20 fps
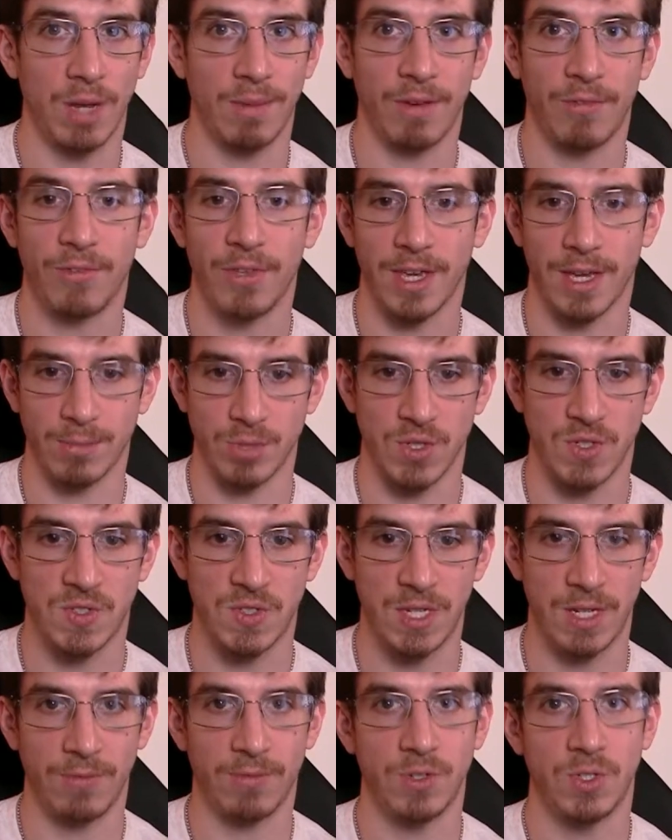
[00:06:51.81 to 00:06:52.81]
I feel like I'm just
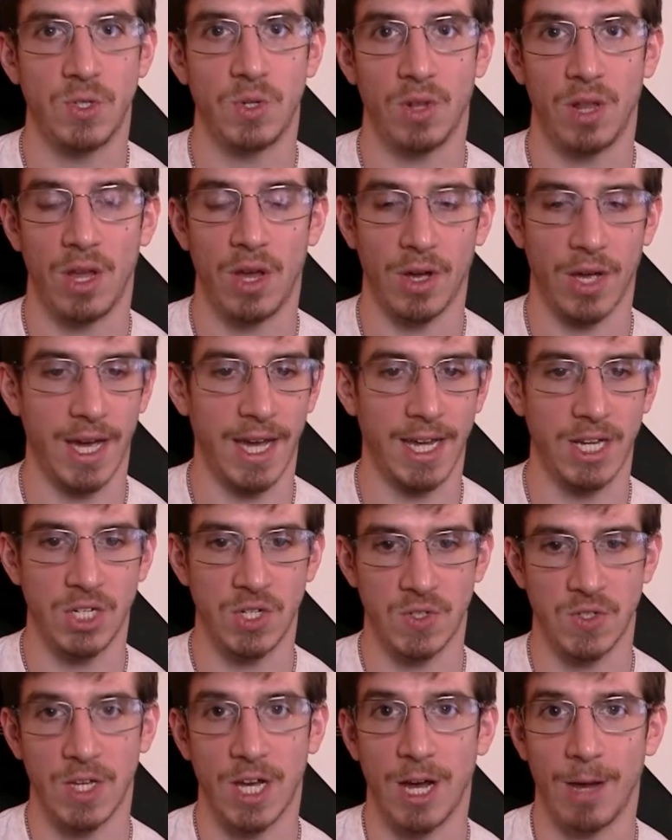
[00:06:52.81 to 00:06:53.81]
sitting for too long, I can
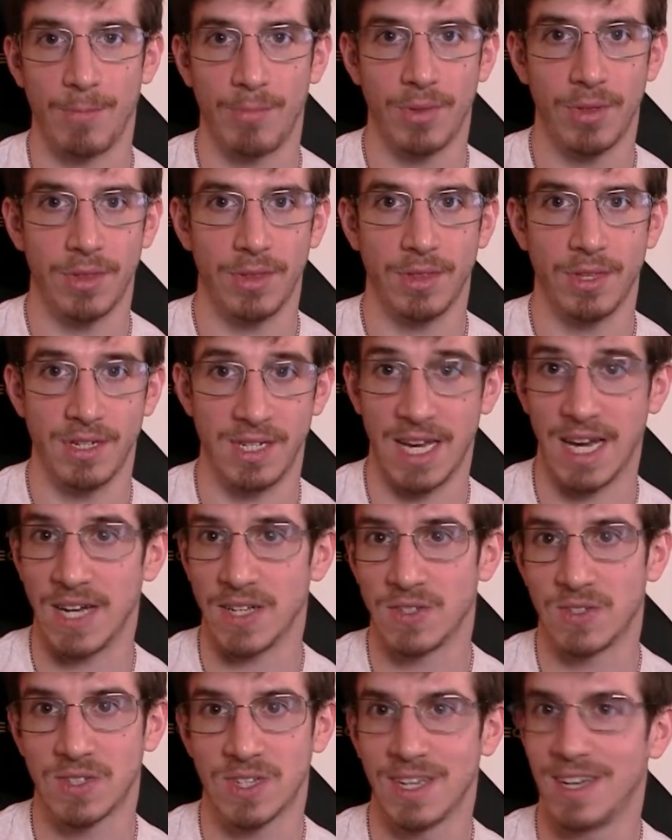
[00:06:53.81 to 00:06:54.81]
just up the desk,